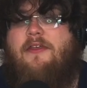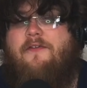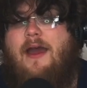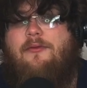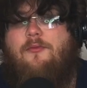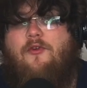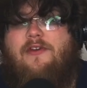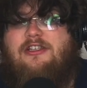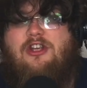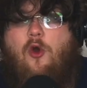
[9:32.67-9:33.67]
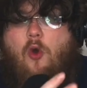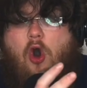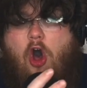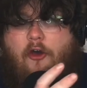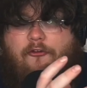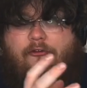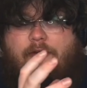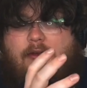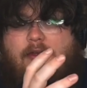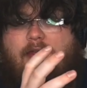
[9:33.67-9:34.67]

But the vibe of the movie is so off,